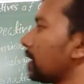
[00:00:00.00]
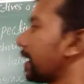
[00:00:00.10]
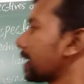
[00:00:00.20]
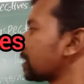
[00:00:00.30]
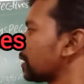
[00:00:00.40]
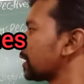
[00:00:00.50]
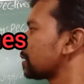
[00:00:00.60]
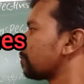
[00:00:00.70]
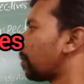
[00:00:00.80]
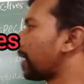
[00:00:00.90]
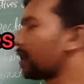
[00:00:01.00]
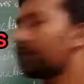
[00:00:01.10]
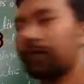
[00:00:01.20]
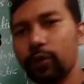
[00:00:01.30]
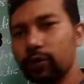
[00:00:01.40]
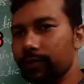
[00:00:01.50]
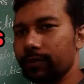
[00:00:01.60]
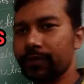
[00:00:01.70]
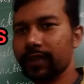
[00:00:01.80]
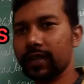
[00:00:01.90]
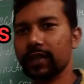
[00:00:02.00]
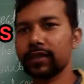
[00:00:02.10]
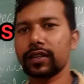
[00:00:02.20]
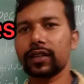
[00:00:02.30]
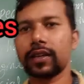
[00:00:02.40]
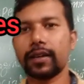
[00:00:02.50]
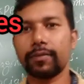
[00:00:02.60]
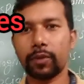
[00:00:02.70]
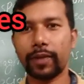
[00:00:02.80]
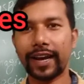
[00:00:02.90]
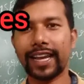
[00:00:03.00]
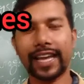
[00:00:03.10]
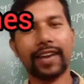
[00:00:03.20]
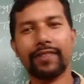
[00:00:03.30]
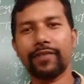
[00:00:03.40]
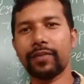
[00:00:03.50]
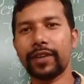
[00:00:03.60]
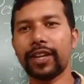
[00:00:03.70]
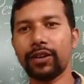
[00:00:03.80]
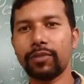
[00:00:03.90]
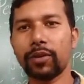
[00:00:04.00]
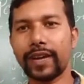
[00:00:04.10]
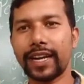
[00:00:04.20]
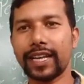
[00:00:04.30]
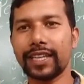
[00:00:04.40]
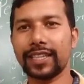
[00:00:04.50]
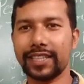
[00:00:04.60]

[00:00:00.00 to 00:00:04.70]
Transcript: Next one is mobile phone. Mobile, everybody know mobile.